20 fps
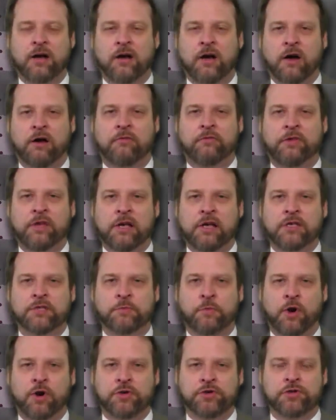of these
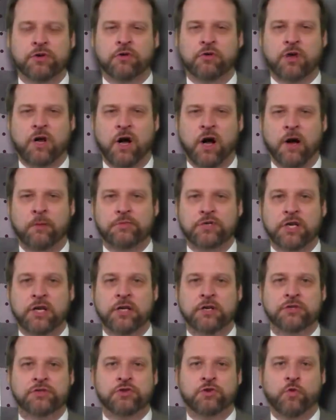personal cups
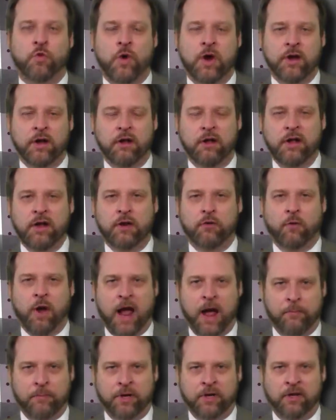is dwindling
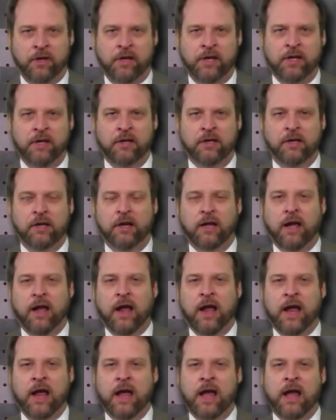rapidly
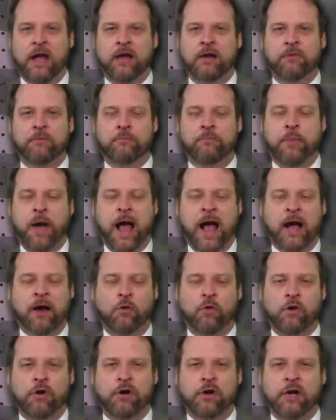and back
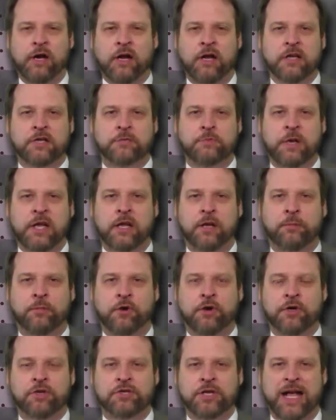ordering is being
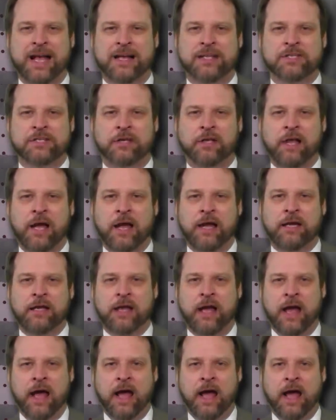pushed as late
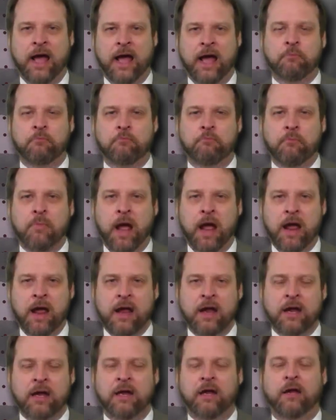as
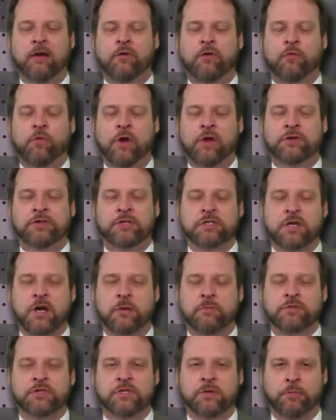May with
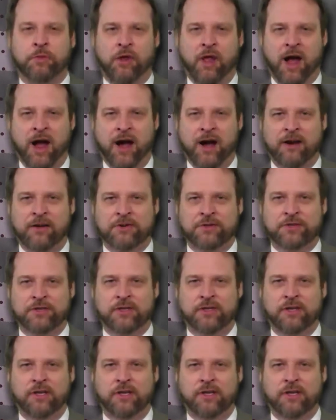some suppliers.